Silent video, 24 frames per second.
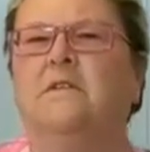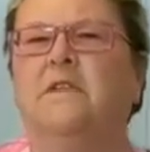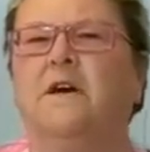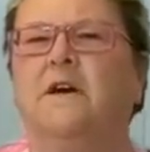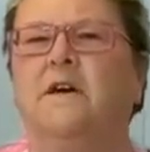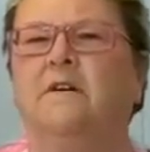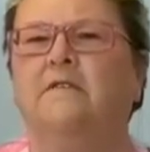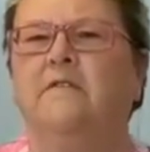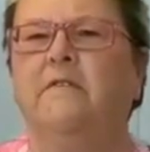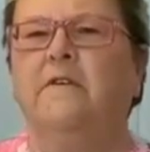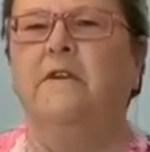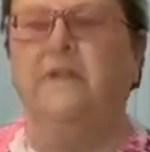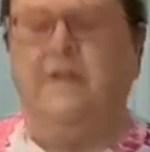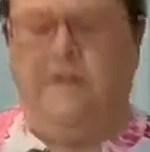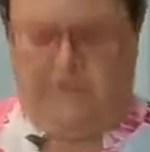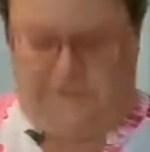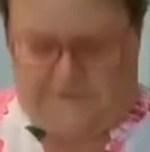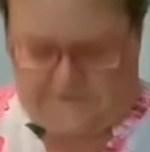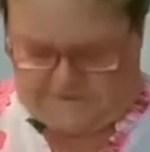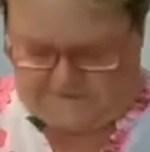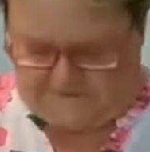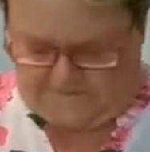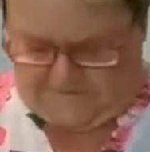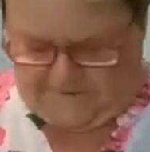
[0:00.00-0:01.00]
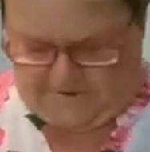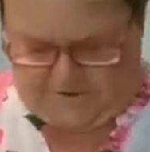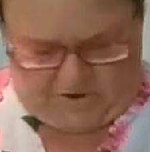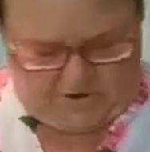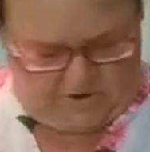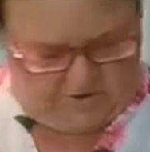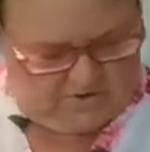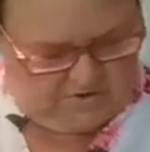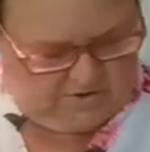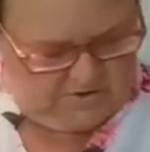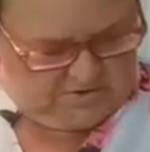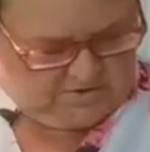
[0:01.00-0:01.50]
Love the
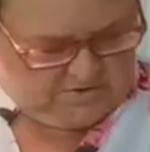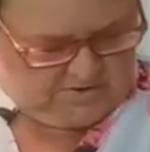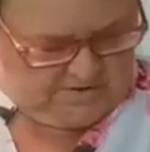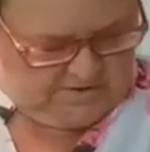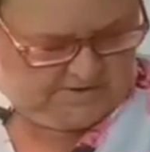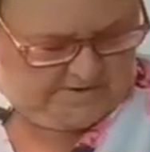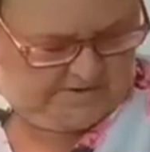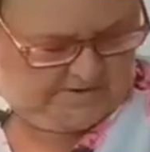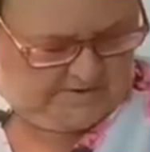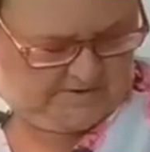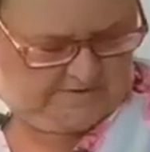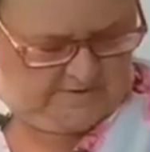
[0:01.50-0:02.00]
sparkles